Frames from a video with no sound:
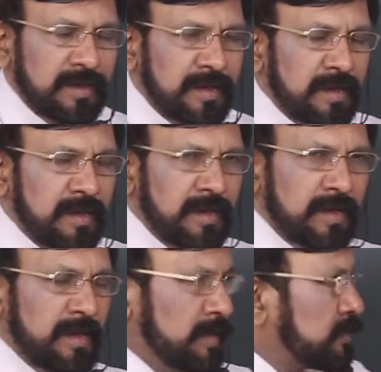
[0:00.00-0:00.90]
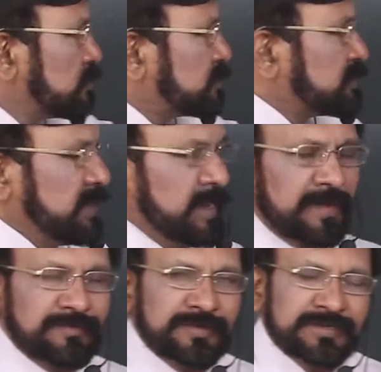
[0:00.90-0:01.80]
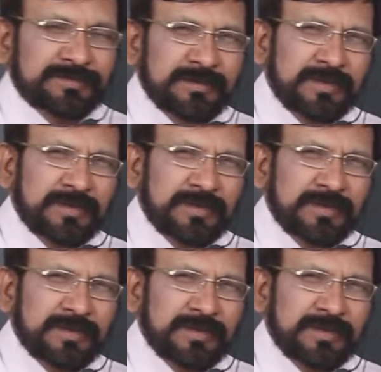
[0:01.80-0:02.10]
to C language,